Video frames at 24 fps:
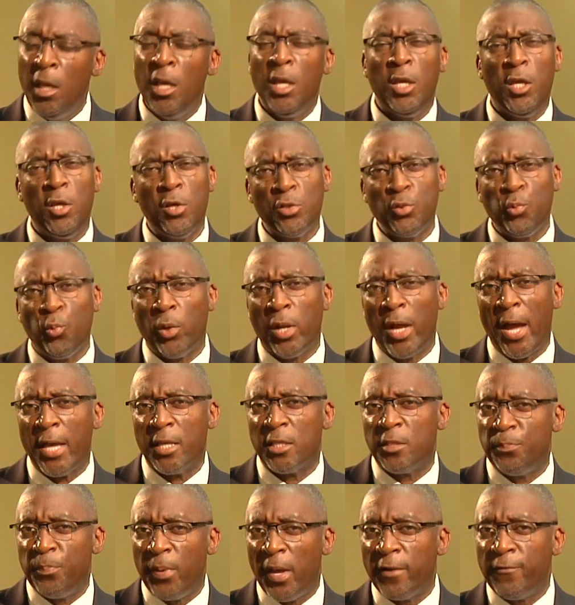Here's what I
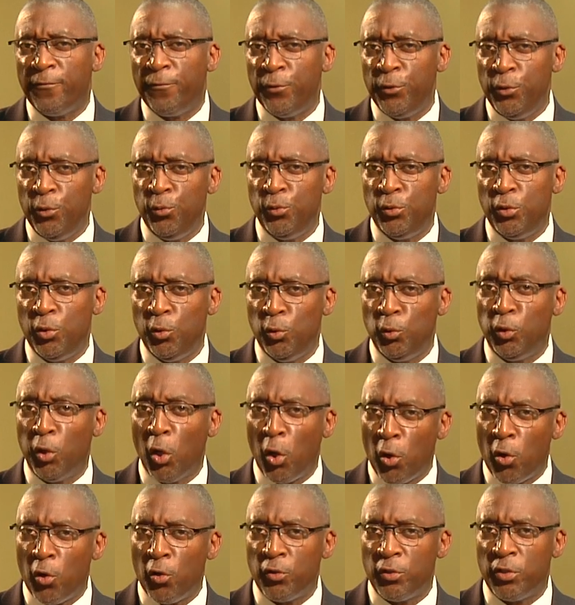expect for you to
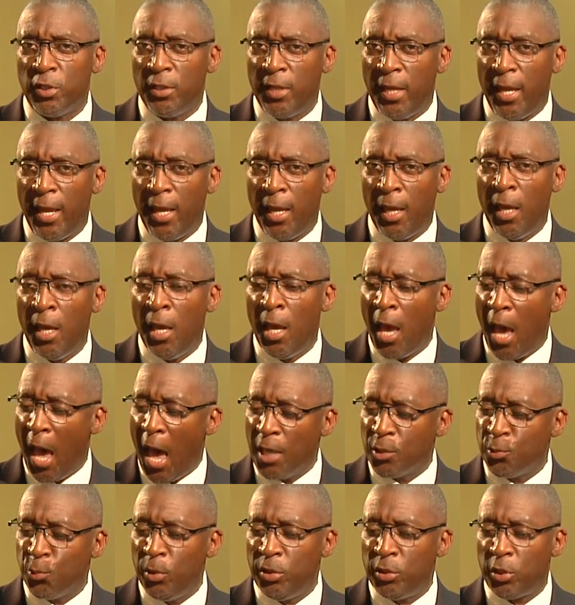learn today
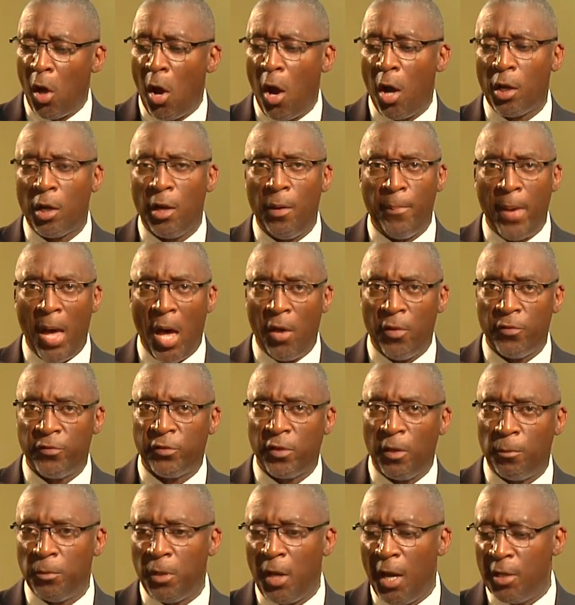as we talk about
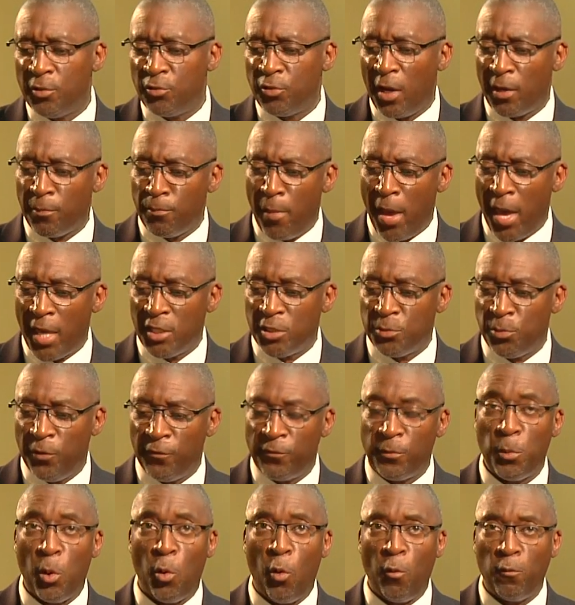subcontract management
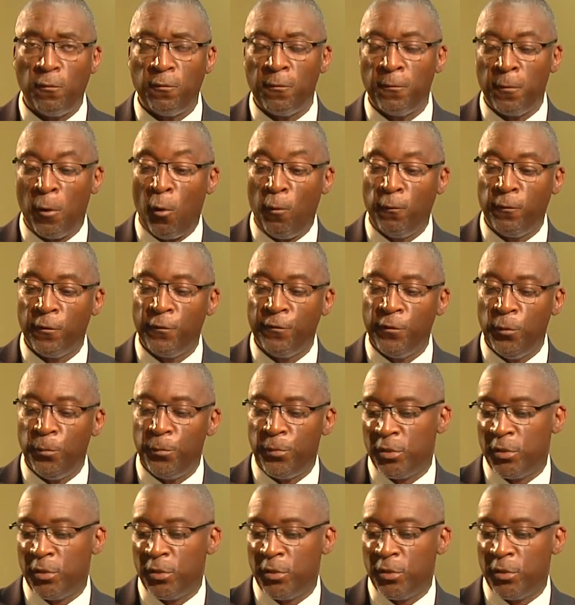from an overview